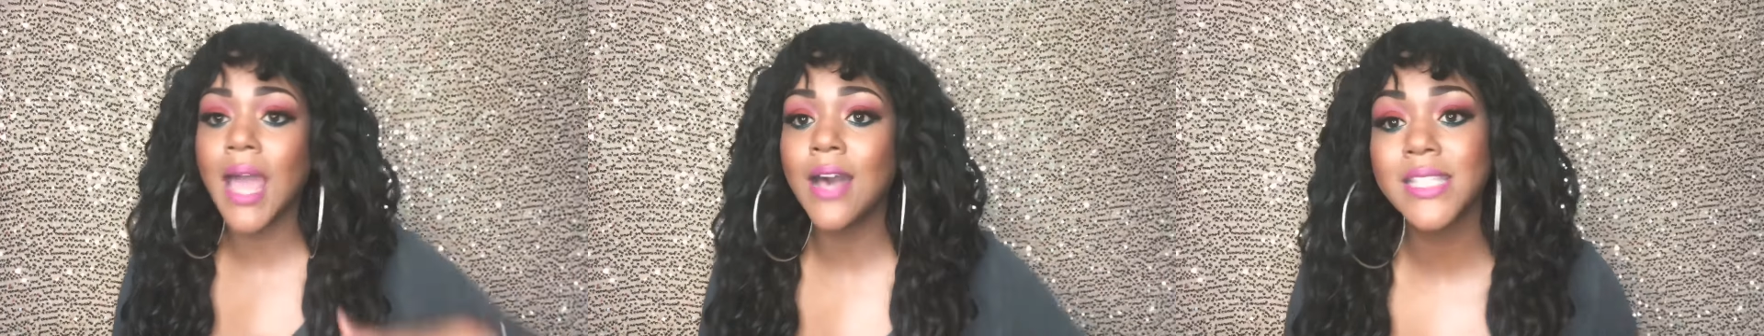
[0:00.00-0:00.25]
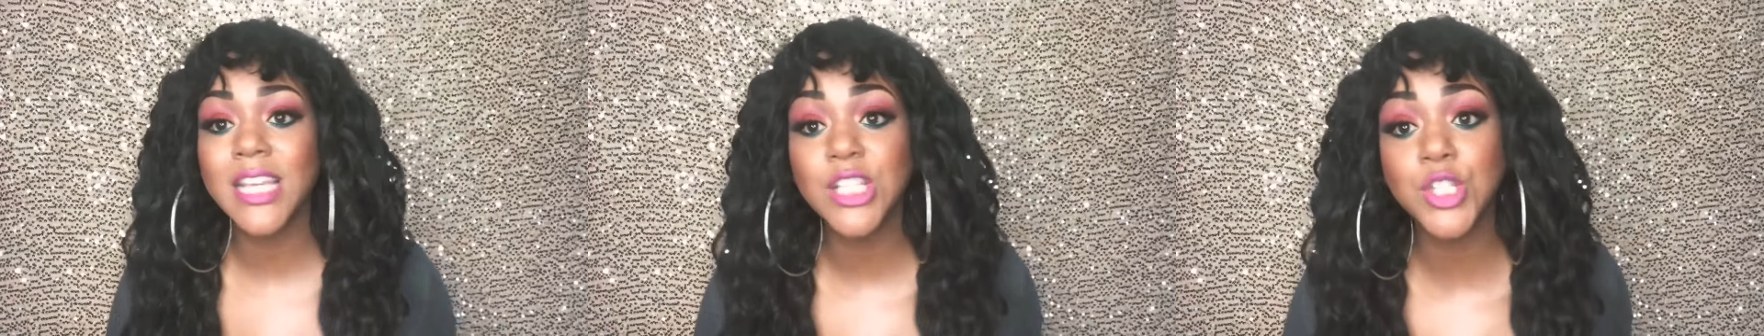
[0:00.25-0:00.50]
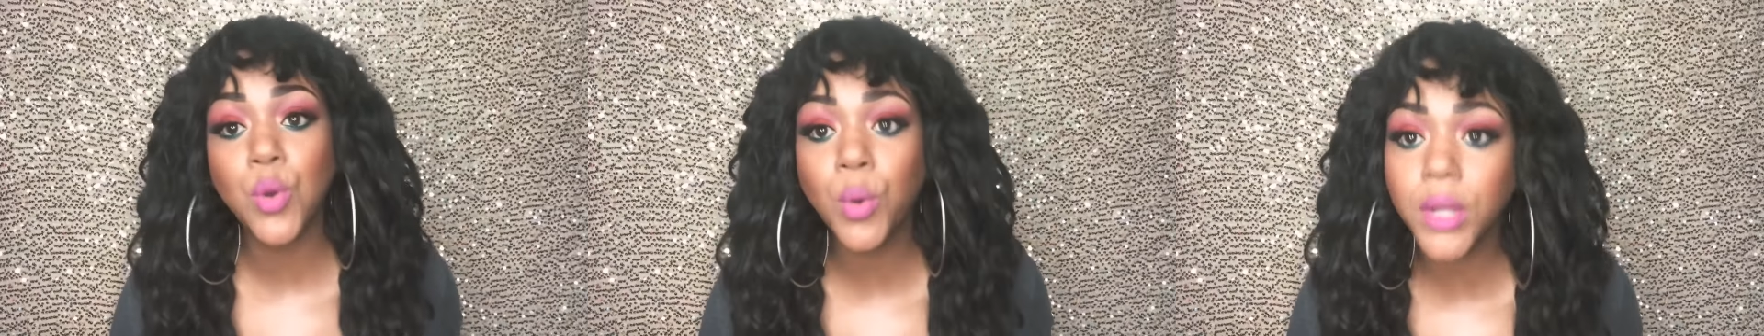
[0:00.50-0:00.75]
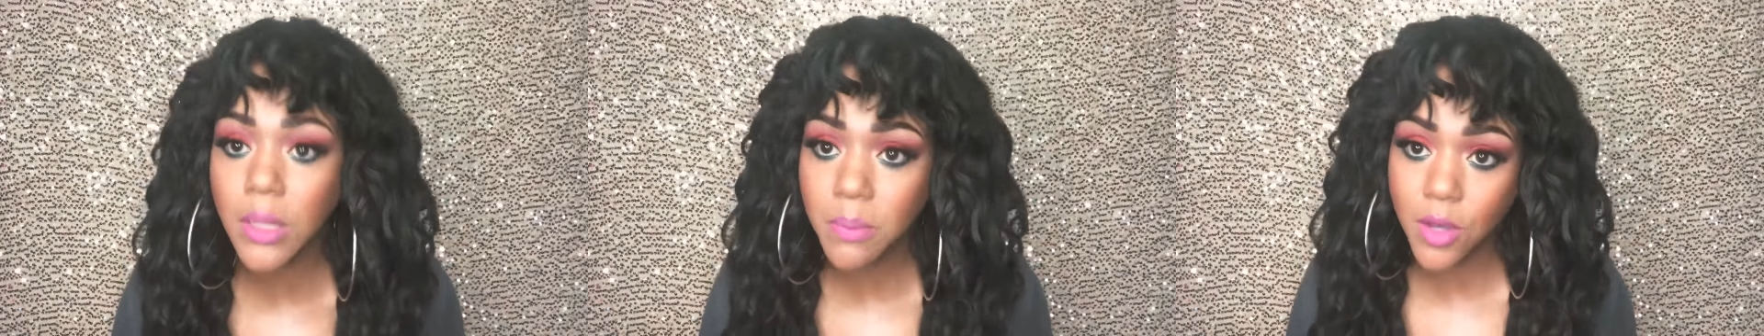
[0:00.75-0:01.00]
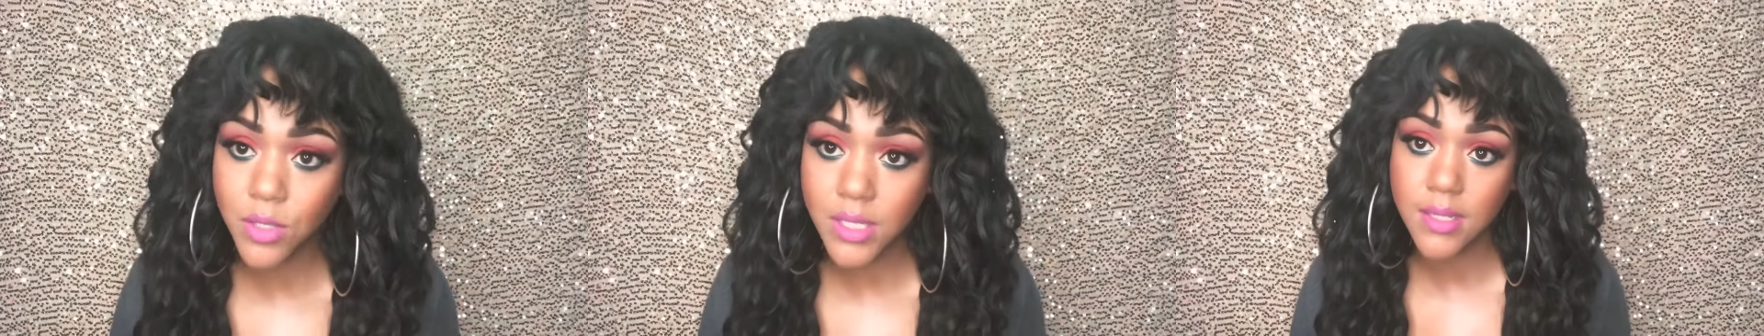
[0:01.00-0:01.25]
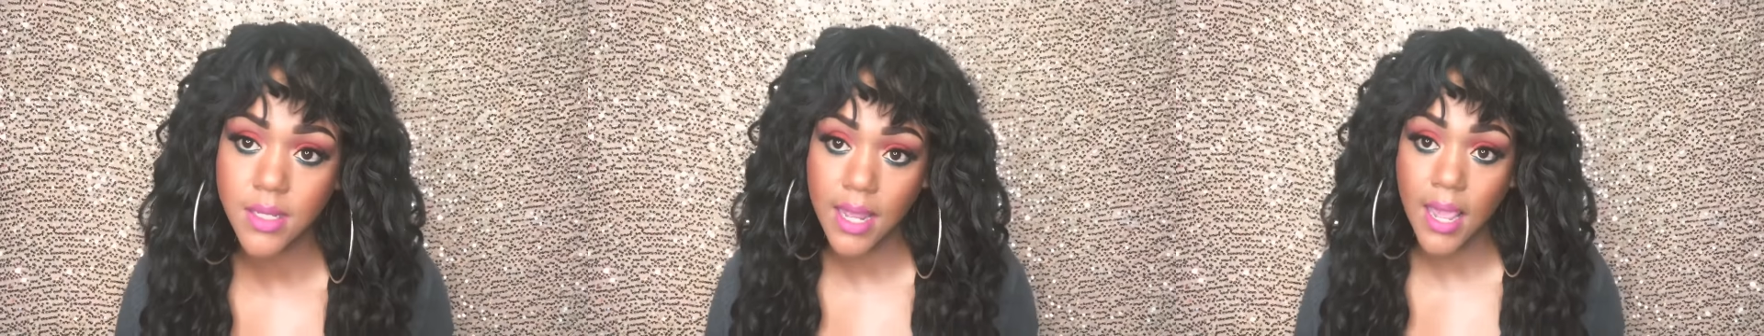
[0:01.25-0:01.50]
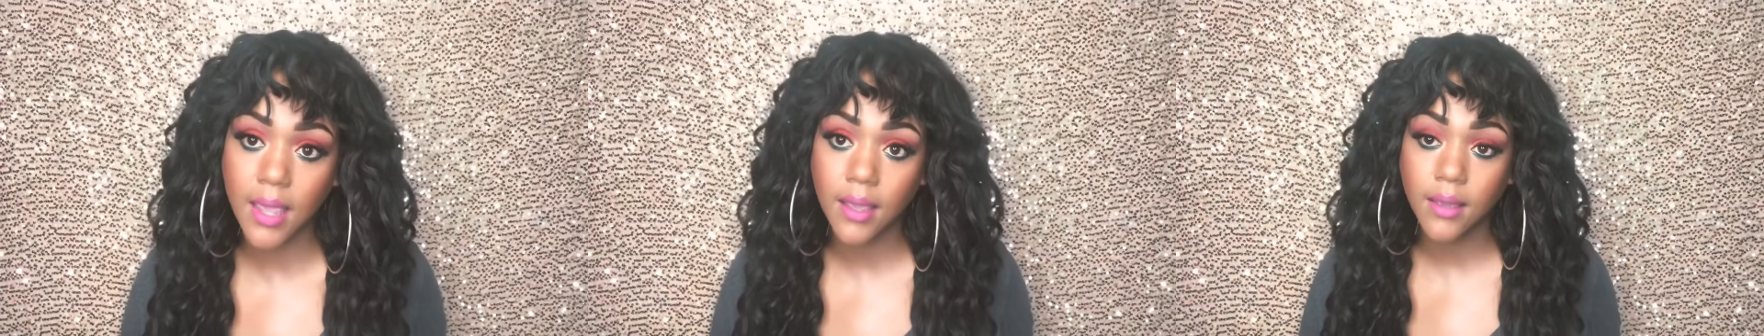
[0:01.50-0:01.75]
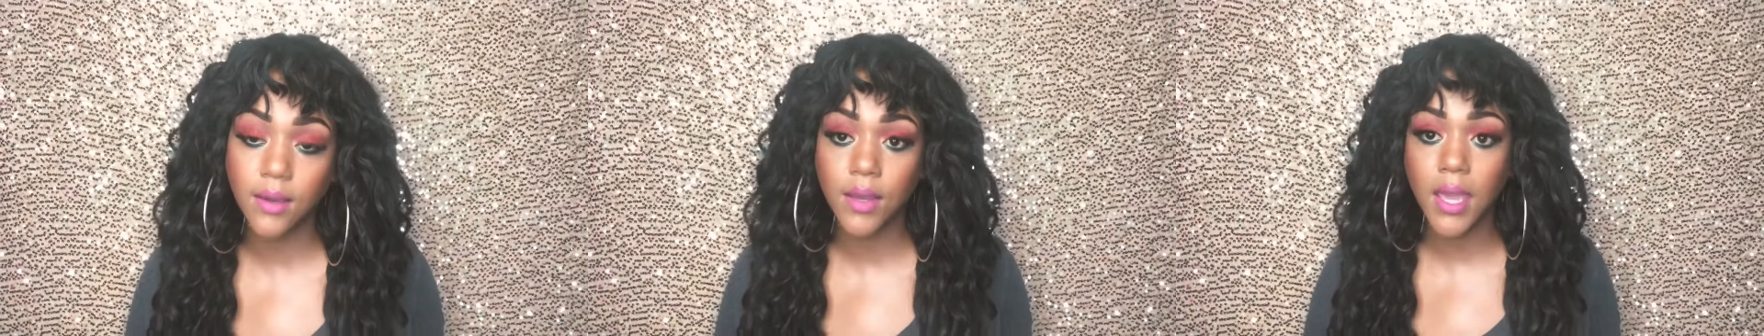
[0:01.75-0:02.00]
I'll say 20 postings a day,
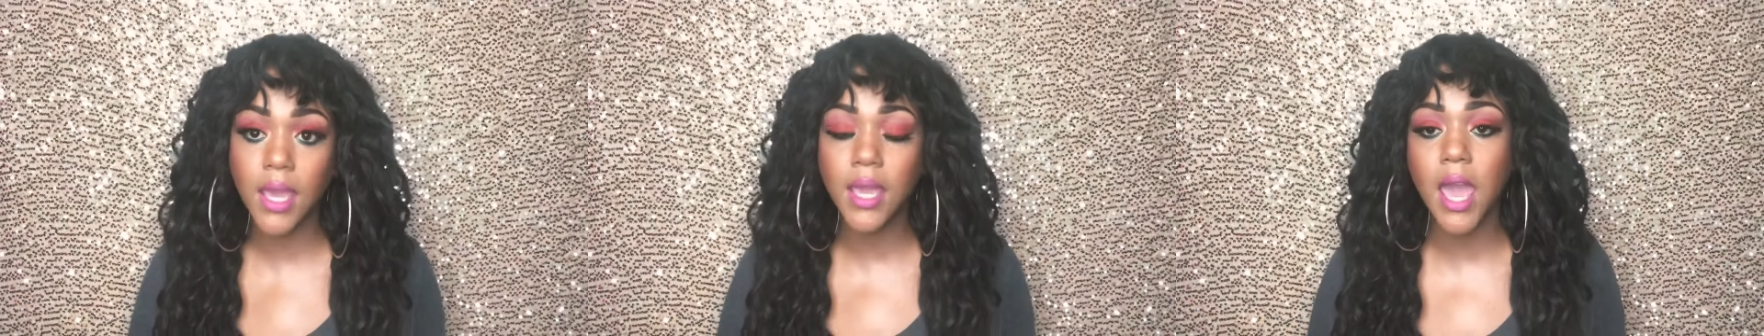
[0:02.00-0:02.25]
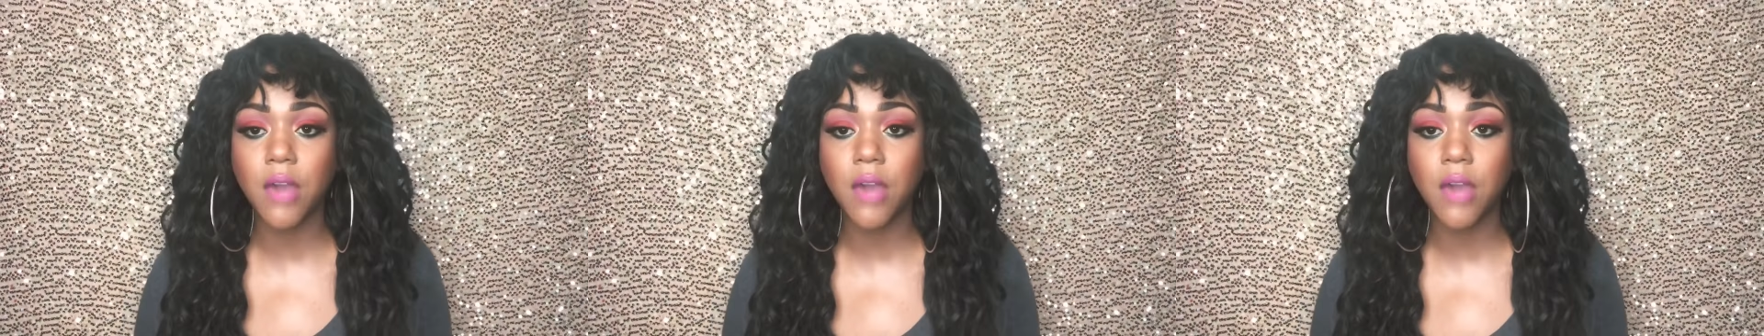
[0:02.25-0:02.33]
okay?